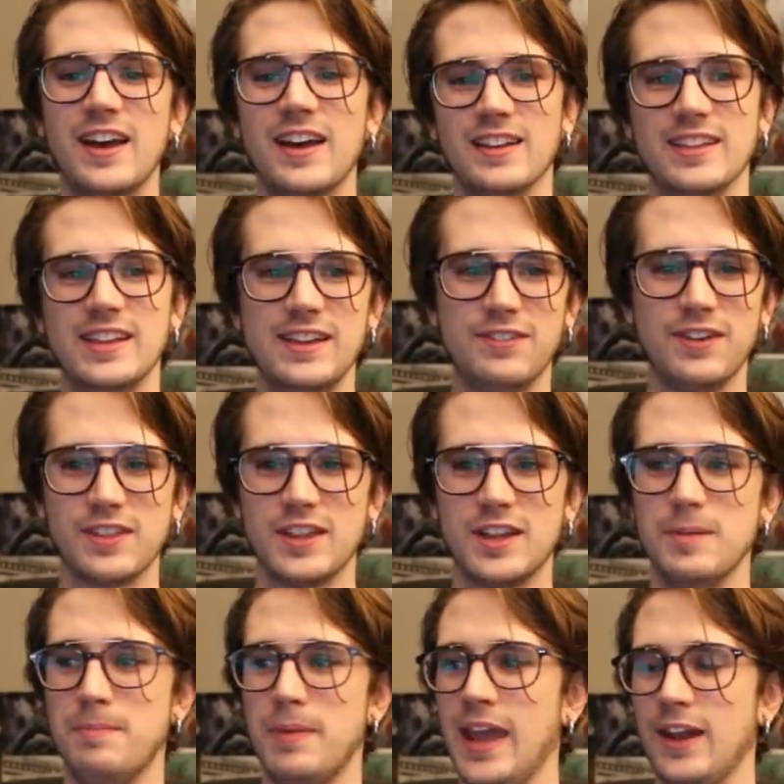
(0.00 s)
leaving the
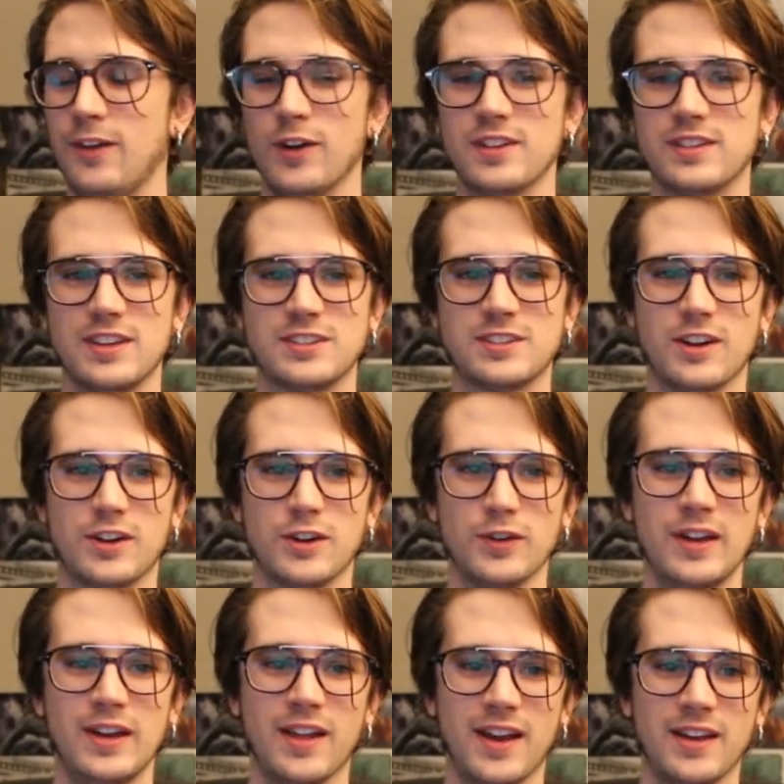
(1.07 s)
debate once they start to
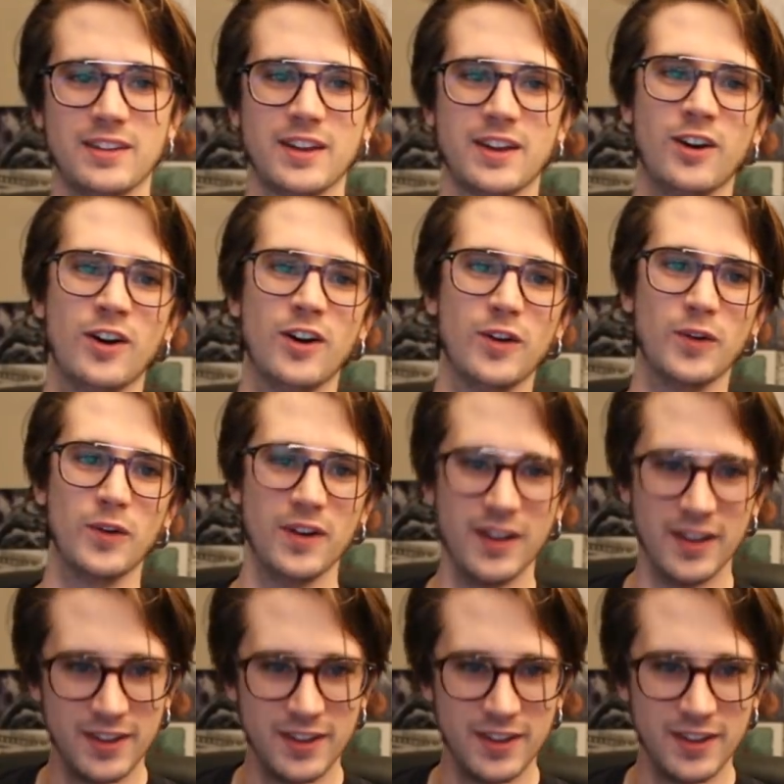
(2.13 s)
realize, like, oh,